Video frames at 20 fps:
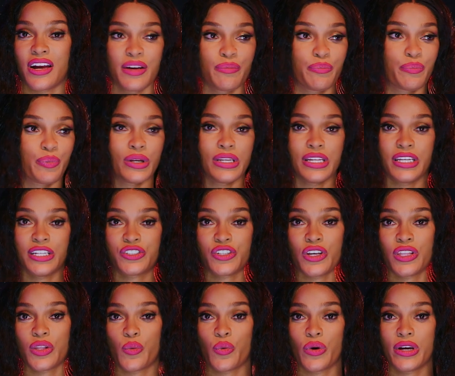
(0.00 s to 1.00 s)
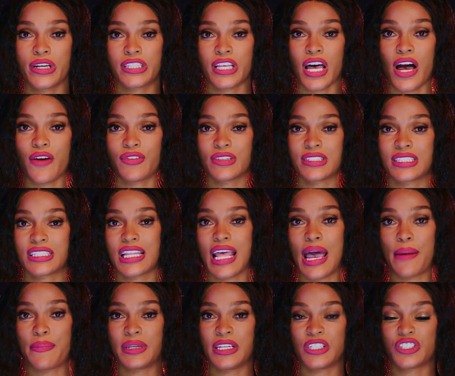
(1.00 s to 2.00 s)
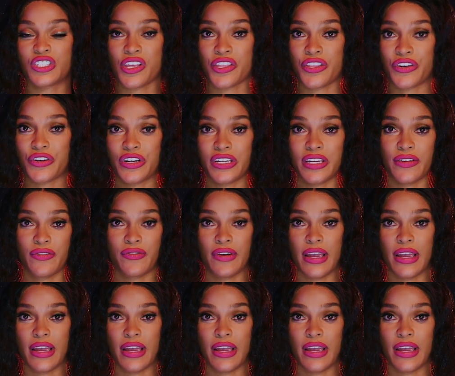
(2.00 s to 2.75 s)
are pulling each other wigs off and slapping each other in the